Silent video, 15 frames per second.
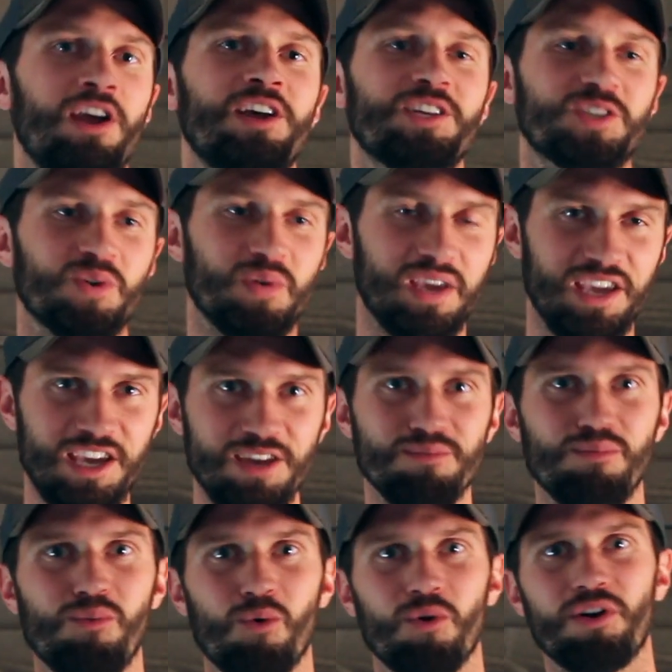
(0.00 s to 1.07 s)
So eat
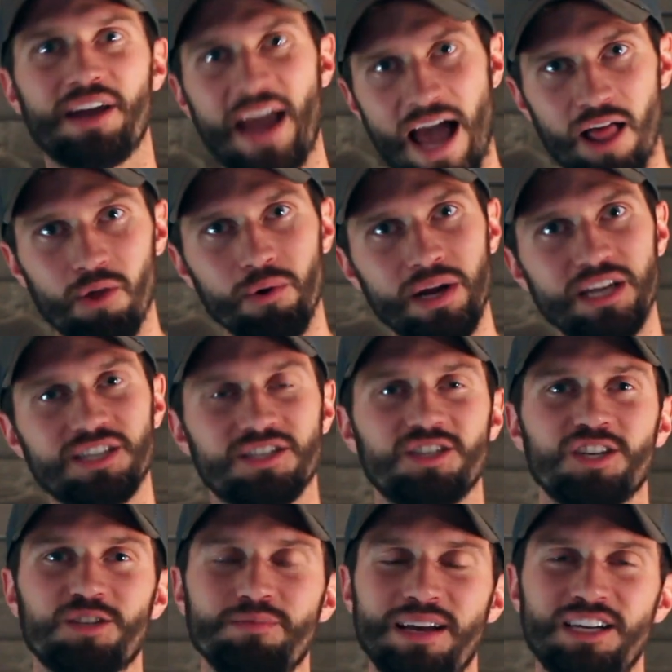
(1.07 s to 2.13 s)
more calories,
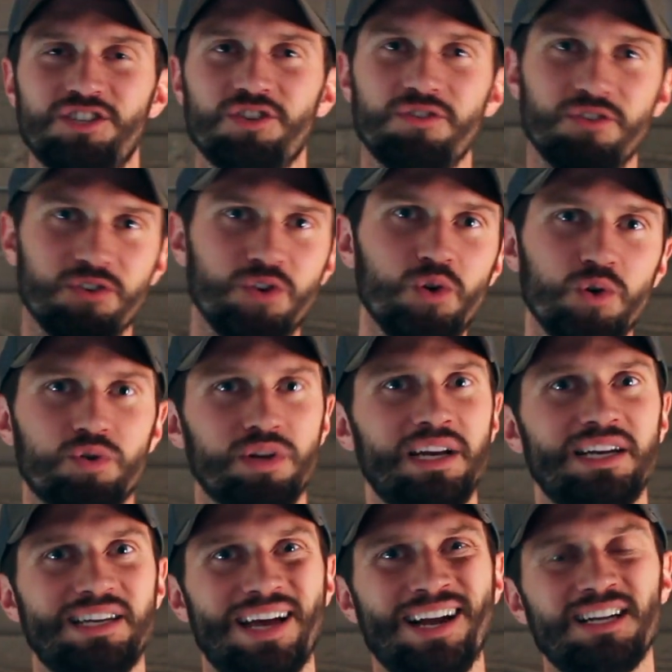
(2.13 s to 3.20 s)
just make sure they're
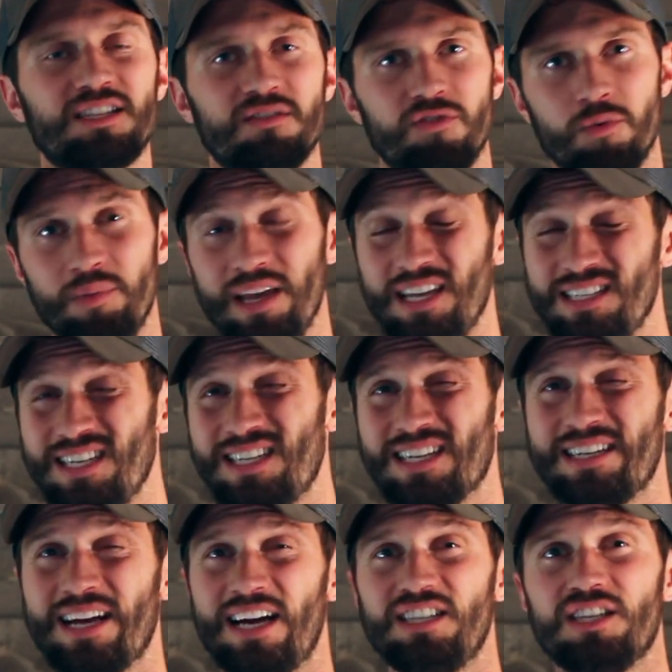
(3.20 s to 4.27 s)
nutrient dense from easy to
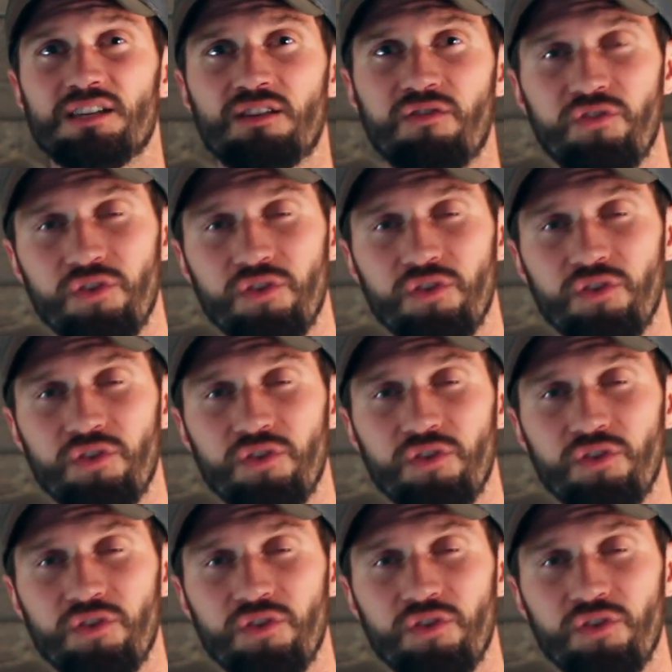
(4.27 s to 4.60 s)
digest